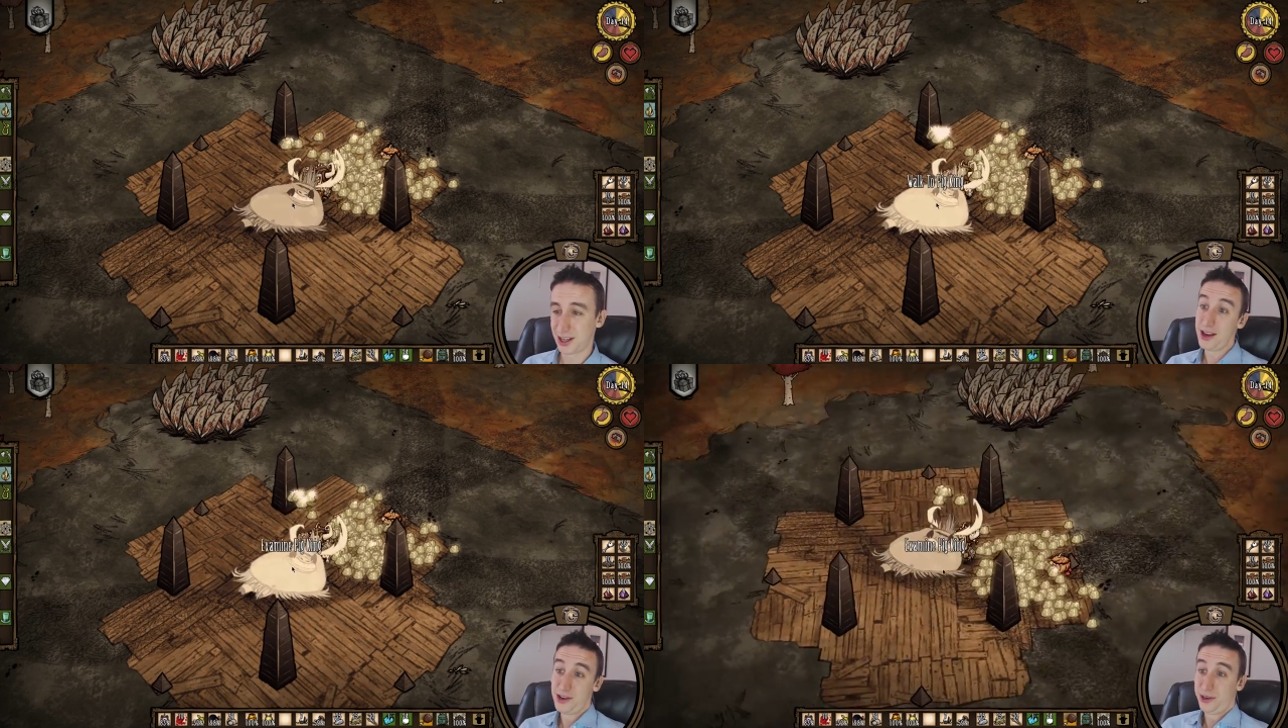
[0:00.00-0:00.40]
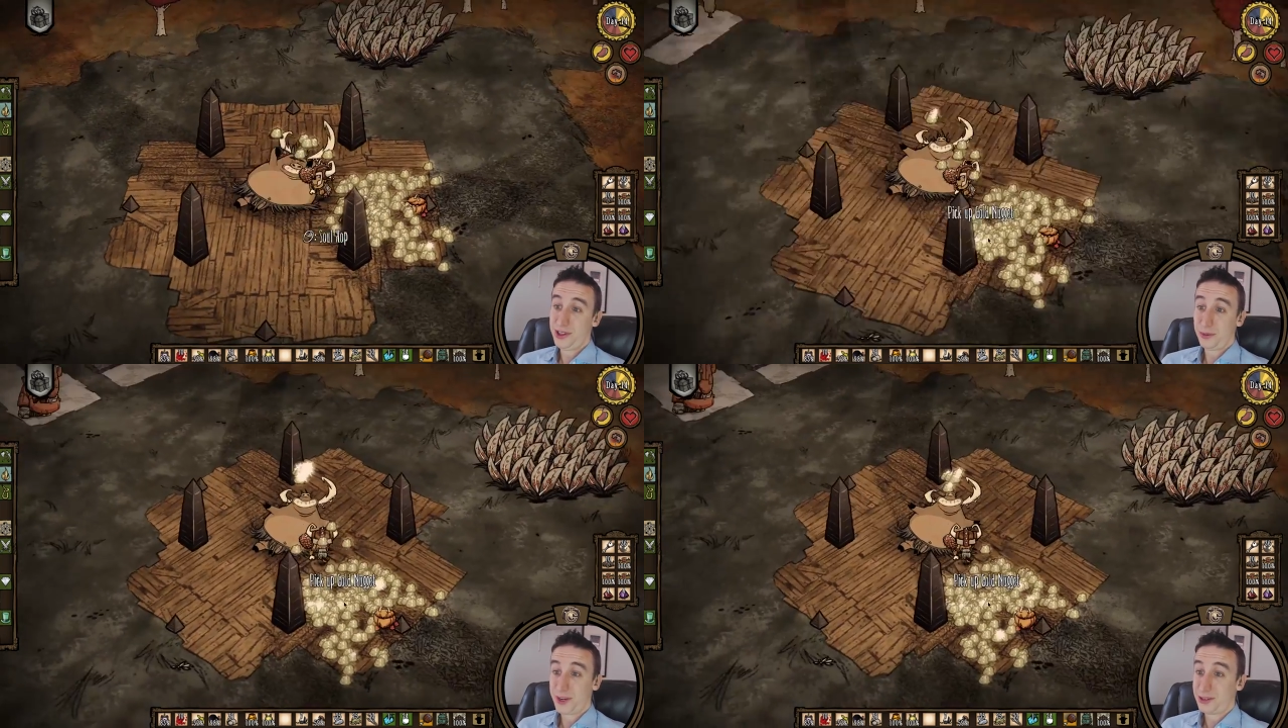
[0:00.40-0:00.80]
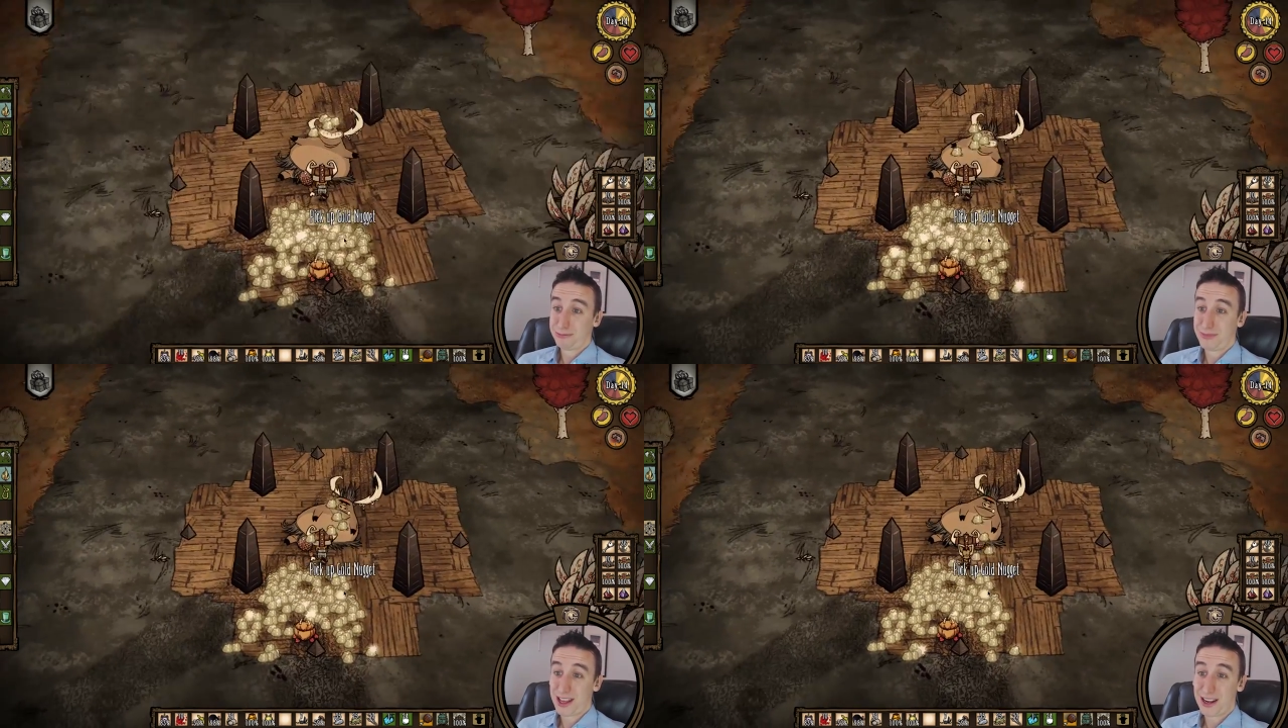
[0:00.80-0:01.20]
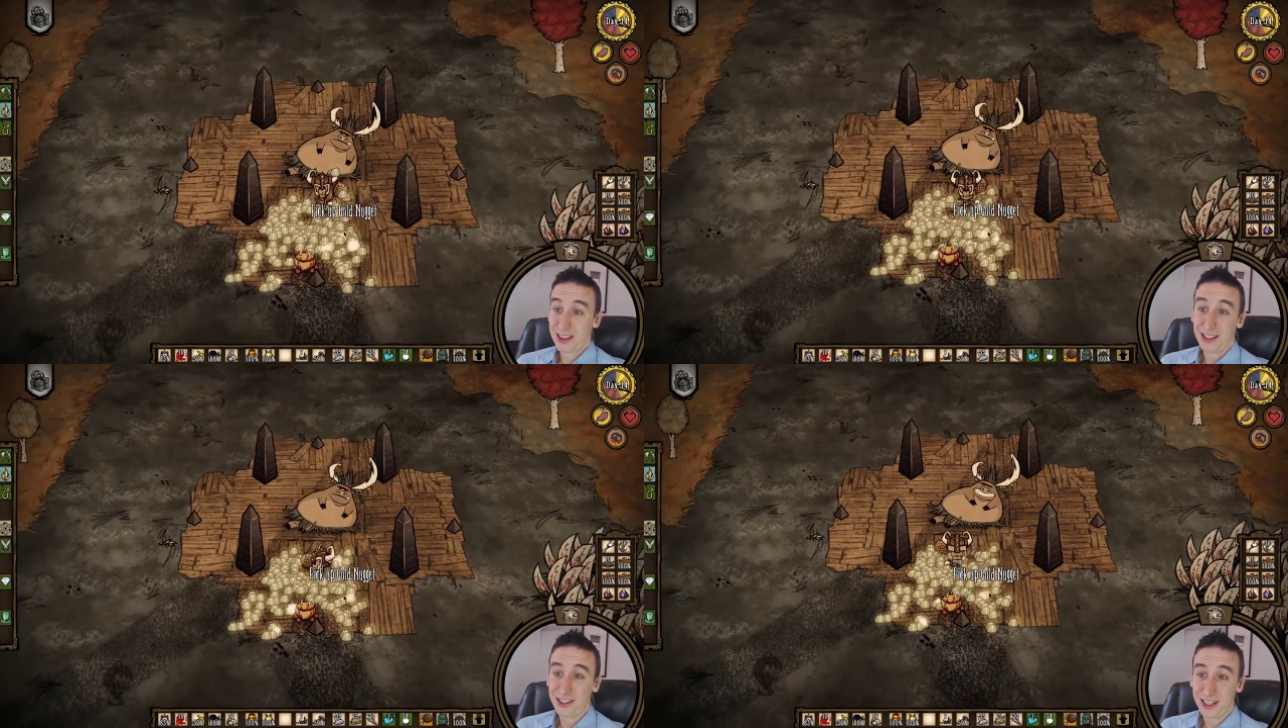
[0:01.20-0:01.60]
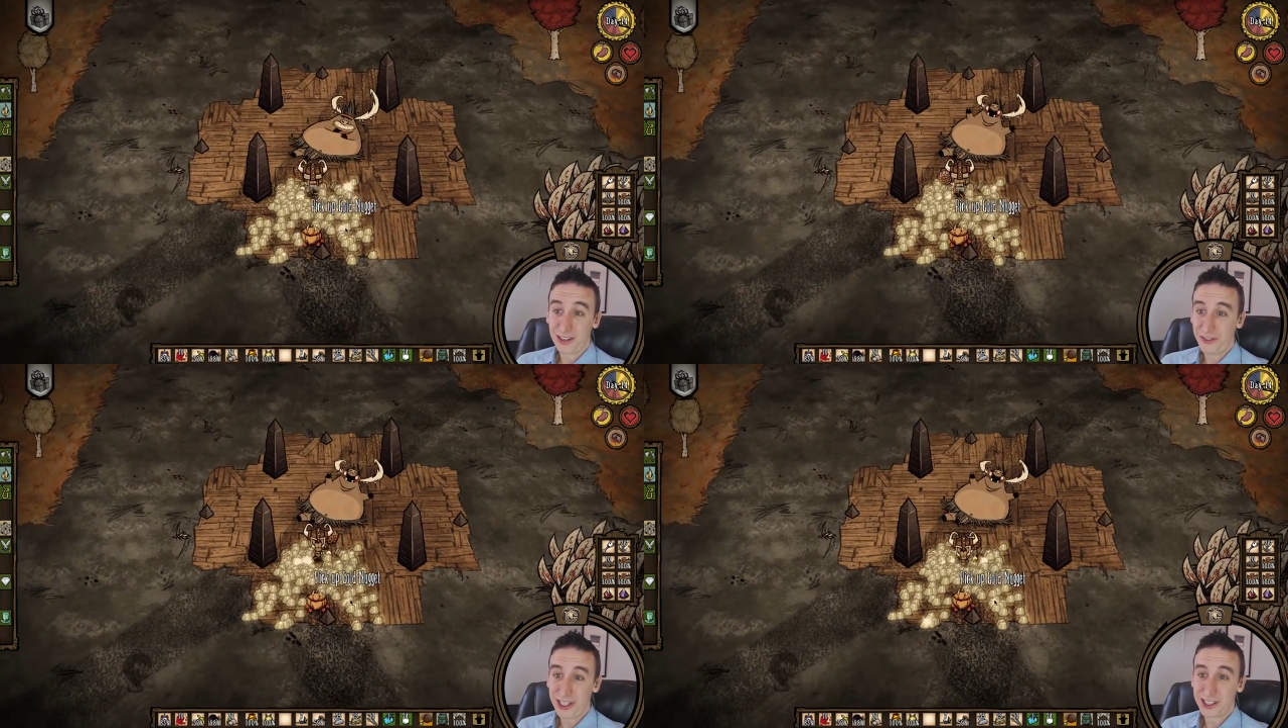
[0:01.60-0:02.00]
I enjoyed the run, and I think the
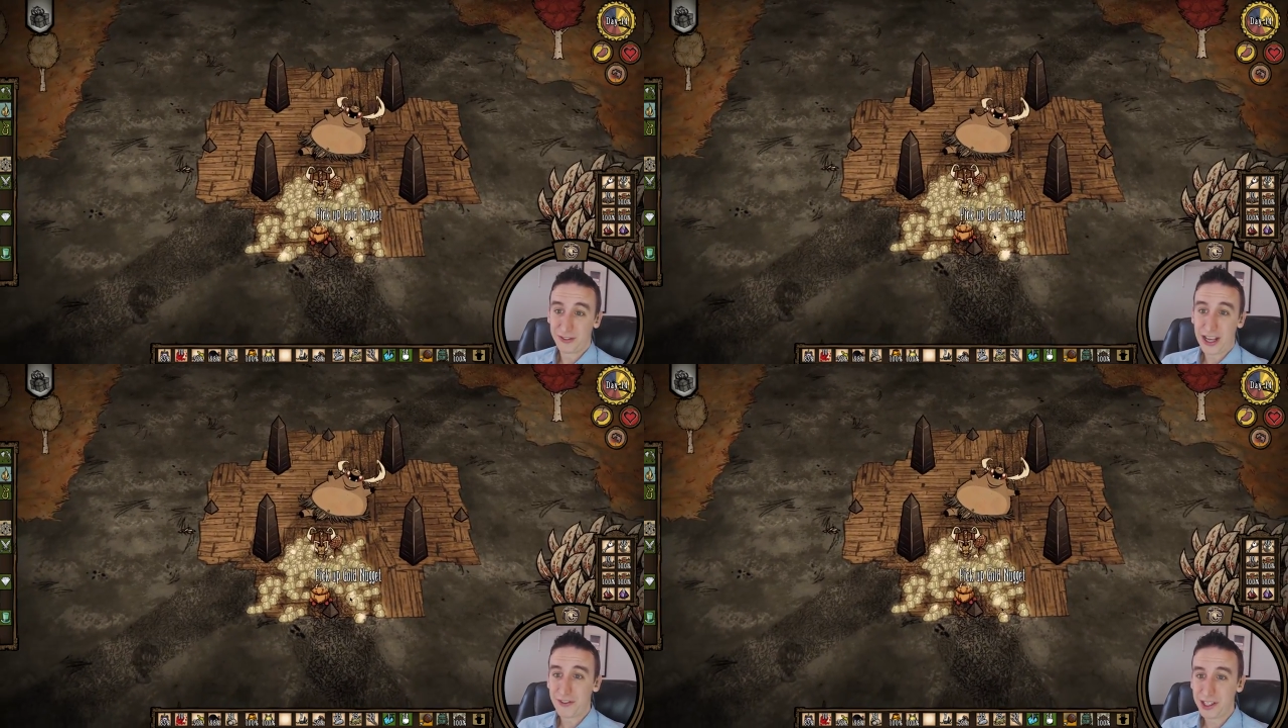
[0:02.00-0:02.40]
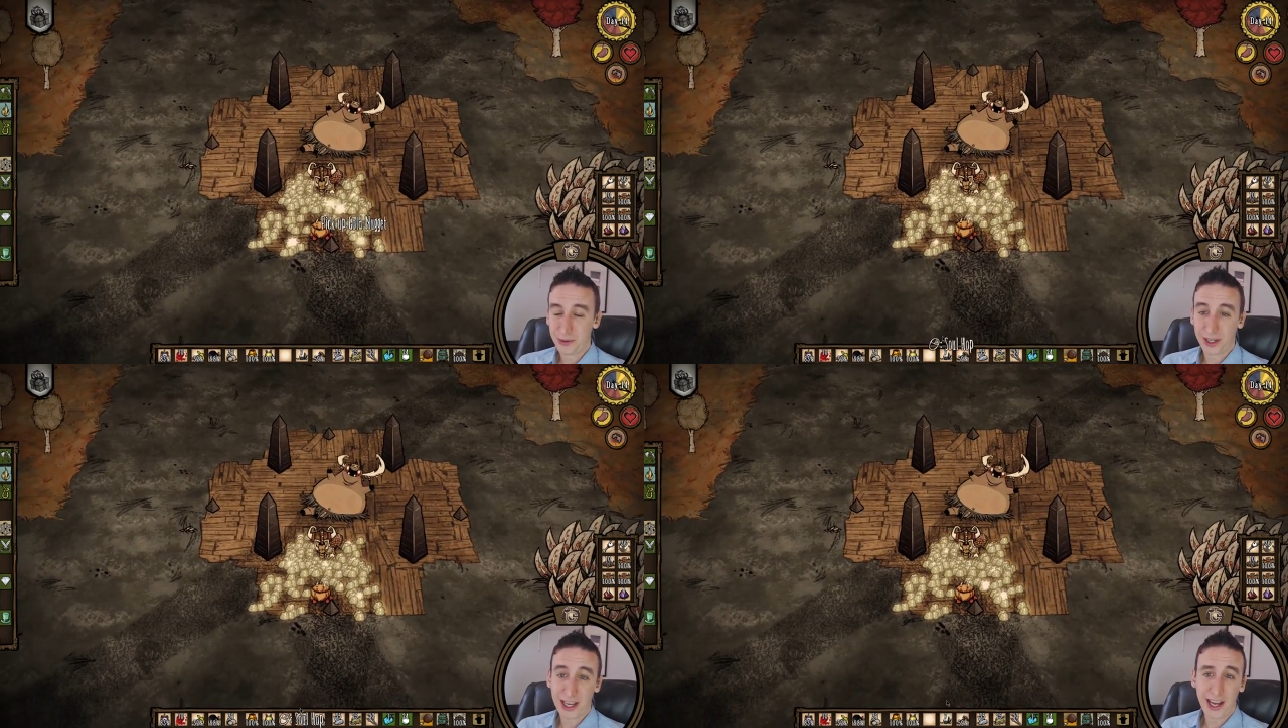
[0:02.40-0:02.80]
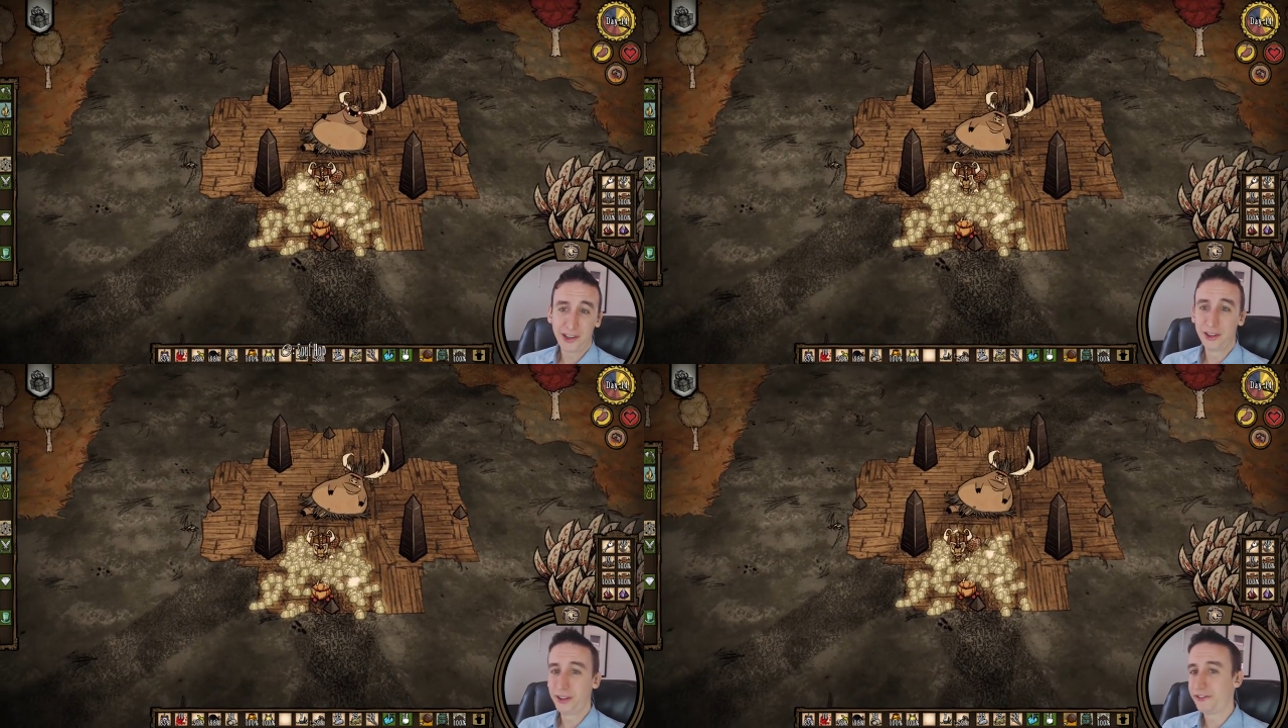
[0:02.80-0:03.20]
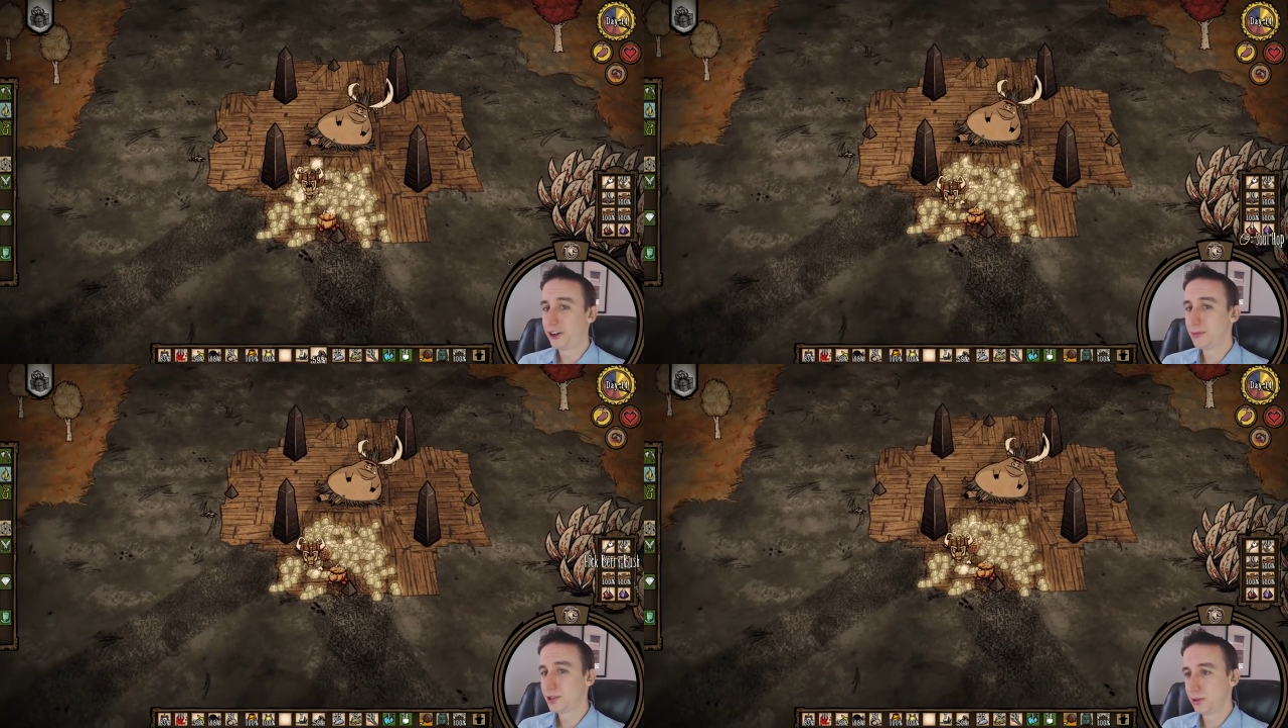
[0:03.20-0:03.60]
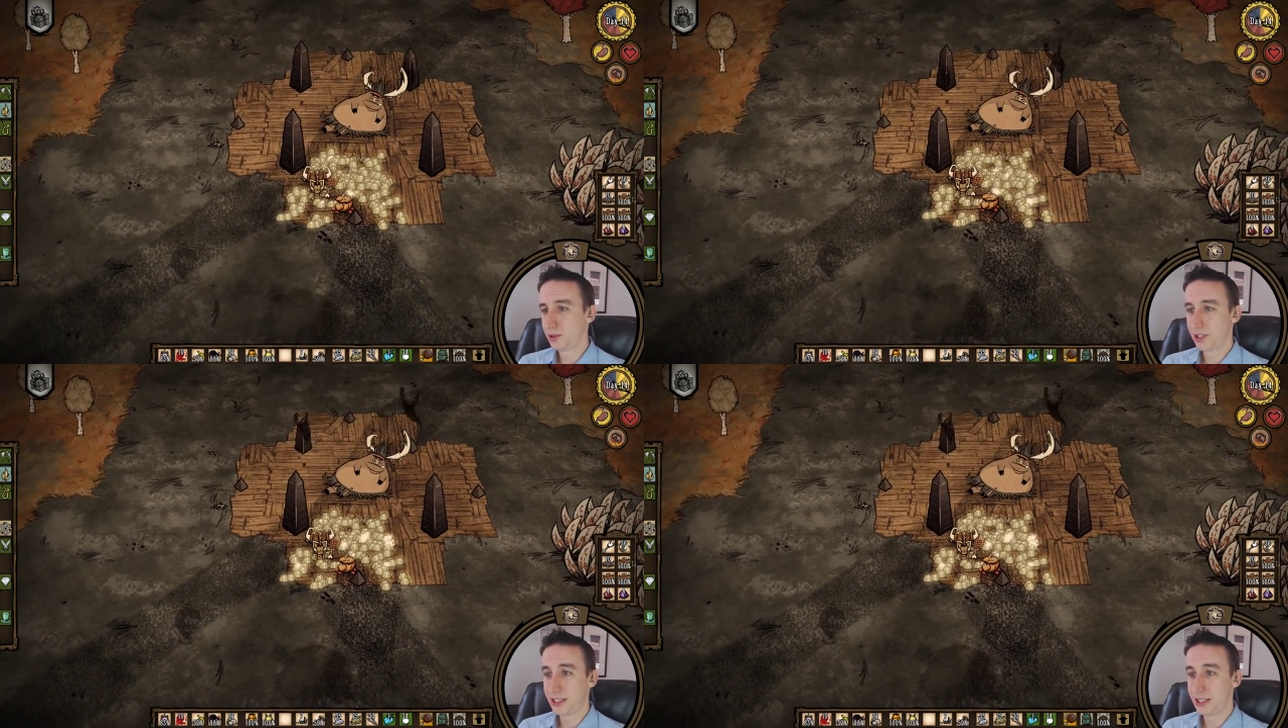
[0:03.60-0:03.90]
inconvenience of having to occasionally farm souls